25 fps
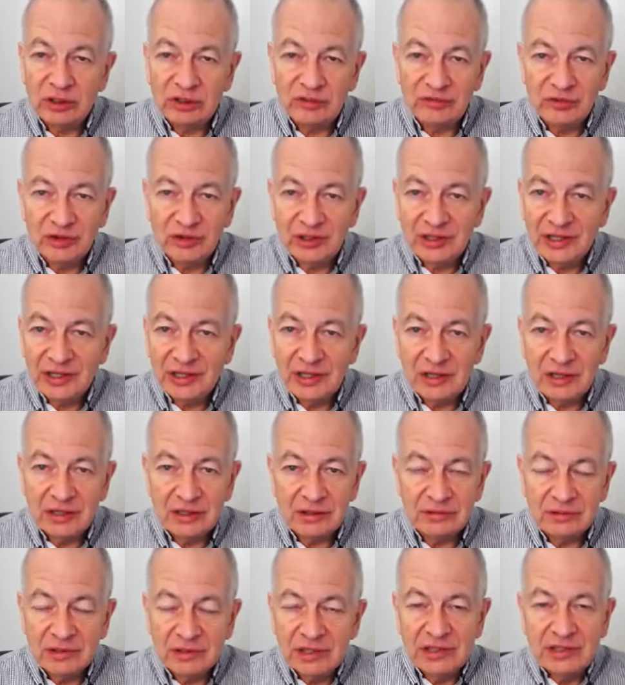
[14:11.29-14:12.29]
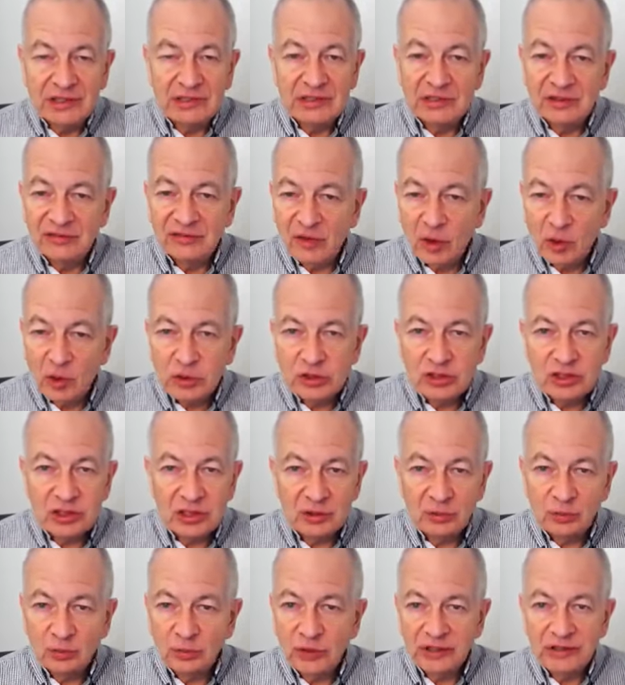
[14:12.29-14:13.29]
If you need a
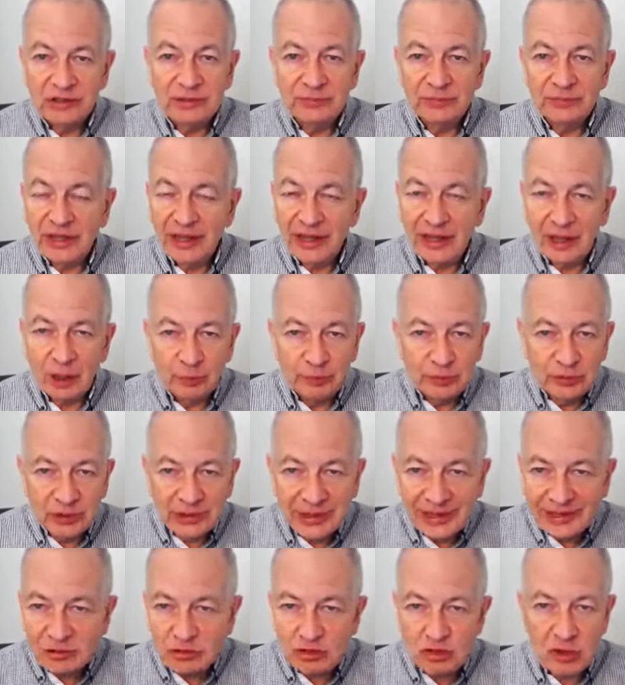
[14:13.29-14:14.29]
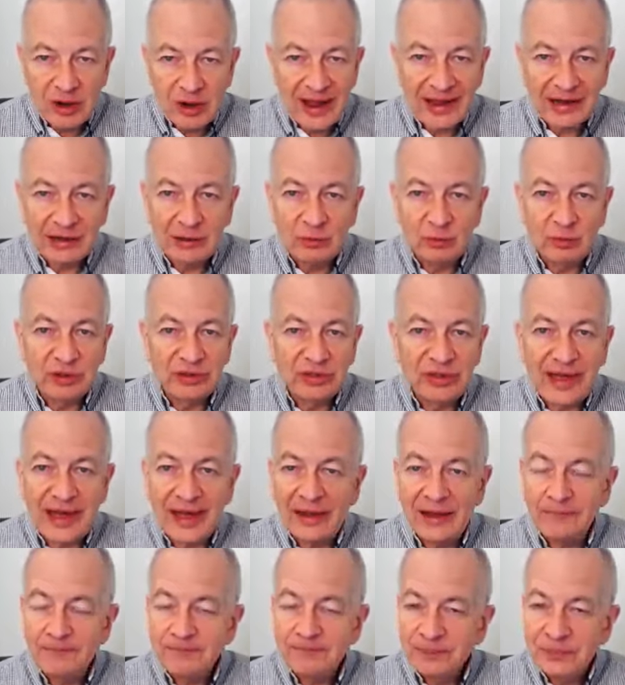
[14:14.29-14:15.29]
devotional rhythm to help you get tracking with
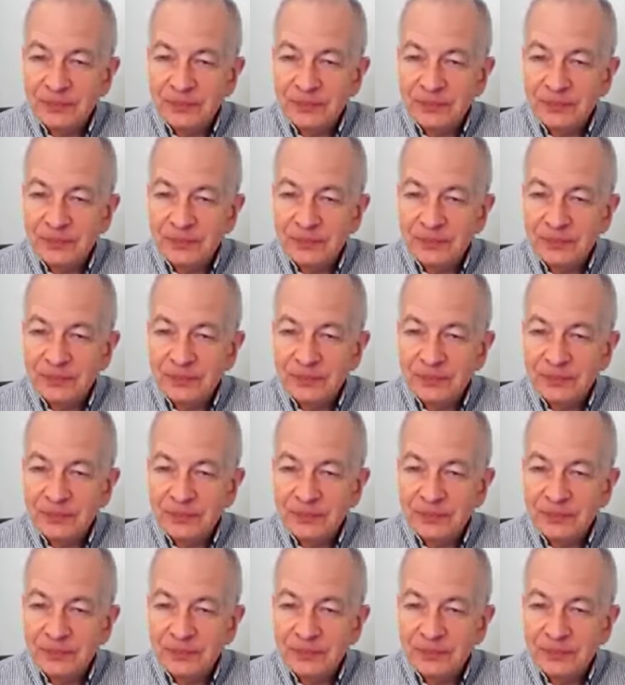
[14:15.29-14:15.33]
that,